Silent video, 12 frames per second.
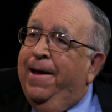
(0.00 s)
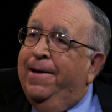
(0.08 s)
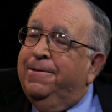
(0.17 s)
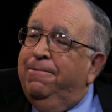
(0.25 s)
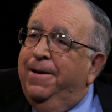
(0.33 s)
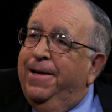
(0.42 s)

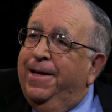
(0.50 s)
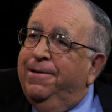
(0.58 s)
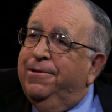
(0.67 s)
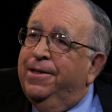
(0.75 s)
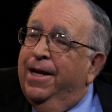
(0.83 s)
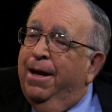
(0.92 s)
It's really
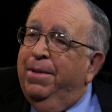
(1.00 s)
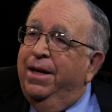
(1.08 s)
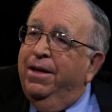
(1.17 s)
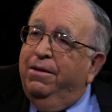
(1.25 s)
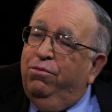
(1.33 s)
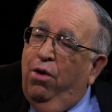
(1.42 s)
interesting. I
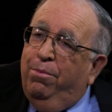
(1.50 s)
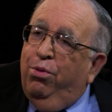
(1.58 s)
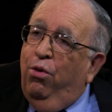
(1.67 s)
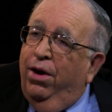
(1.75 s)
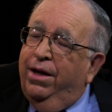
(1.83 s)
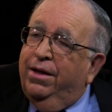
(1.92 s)
mean, at one
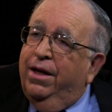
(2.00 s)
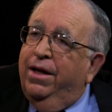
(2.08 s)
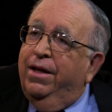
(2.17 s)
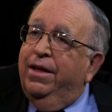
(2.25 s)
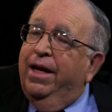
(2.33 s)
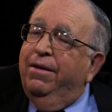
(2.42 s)
point,
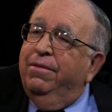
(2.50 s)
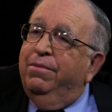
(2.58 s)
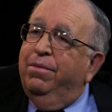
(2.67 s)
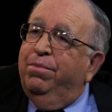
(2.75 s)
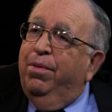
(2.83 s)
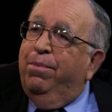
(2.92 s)
they
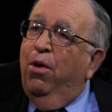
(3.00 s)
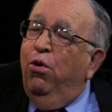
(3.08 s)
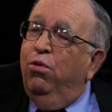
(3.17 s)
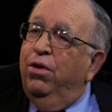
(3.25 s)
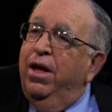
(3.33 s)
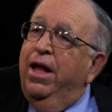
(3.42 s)

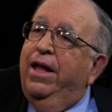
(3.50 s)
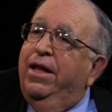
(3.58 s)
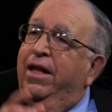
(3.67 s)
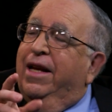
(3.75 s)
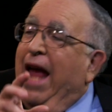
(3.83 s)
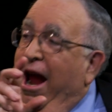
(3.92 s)
propose,
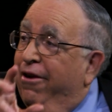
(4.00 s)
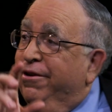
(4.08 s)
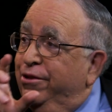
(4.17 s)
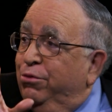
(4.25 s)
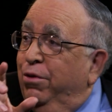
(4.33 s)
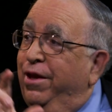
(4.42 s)
the
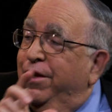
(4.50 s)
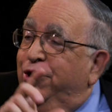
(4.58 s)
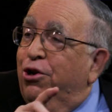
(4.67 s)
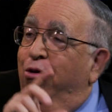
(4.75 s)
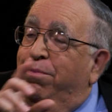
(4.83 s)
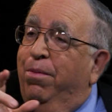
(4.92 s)
characters within the show